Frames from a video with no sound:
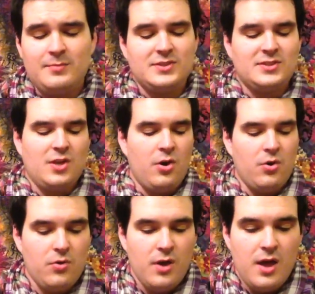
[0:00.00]

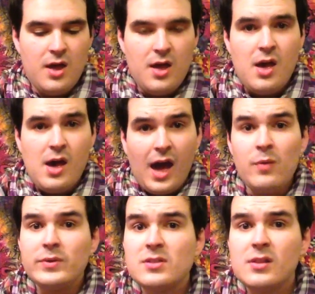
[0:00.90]
So
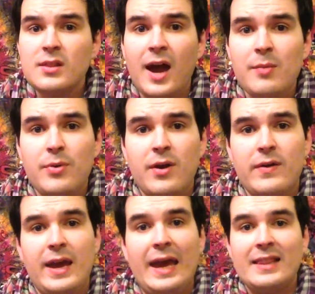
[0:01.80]
I went to the
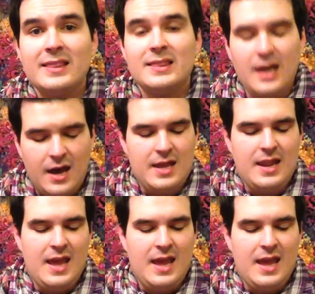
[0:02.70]
library a lot,